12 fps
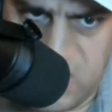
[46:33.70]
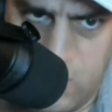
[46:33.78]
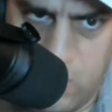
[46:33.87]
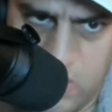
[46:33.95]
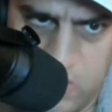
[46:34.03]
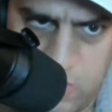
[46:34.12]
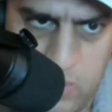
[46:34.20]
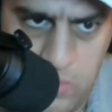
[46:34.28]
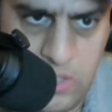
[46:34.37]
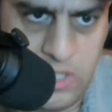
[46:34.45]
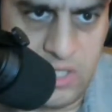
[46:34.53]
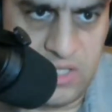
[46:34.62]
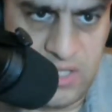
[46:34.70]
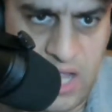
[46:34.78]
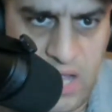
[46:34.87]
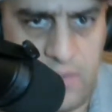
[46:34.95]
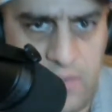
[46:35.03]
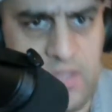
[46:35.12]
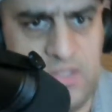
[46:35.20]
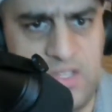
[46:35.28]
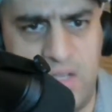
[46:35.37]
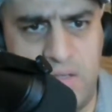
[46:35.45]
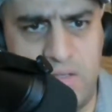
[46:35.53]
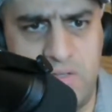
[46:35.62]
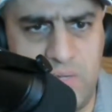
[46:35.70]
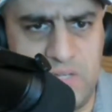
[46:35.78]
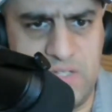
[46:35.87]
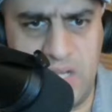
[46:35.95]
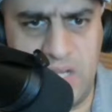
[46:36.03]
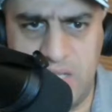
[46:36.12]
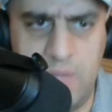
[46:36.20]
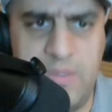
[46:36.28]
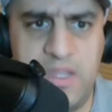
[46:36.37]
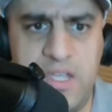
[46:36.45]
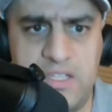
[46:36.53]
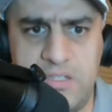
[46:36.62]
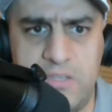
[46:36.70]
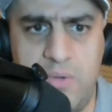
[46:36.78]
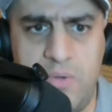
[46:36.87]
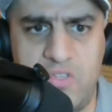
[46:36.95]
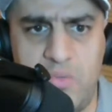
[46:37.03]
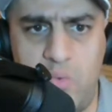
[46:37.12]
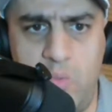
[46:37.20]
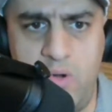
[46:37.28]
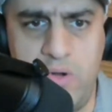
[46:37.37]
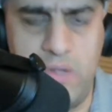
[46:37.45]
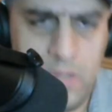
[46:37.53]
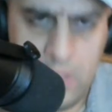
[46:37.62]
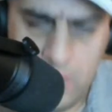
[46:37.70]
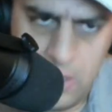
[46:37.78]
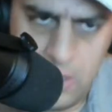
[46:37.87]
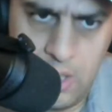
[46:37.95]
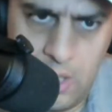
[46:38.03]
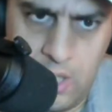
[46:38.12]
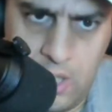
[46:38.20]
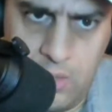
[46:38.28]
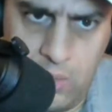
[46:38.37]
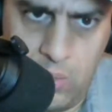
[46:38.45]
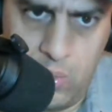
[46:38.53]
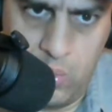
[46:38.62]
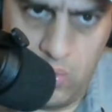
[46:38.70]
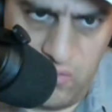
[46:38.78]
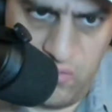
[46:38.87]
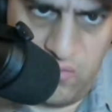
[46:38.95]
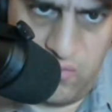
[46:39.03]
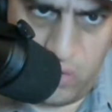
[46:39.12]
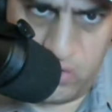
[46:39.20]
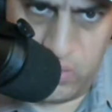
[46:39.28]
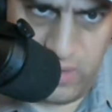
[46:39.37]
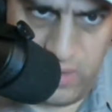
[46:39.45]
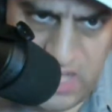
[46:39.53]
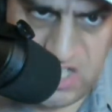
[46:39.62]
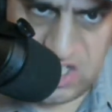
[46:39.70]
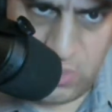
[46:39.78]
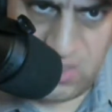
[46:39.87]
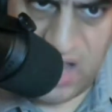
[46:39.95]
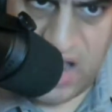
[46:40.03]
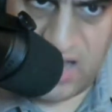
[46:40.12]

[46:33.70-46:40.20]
that Tim Witherspoon took a dive. He said to an extent he did because of supposed rumored faltering relationship with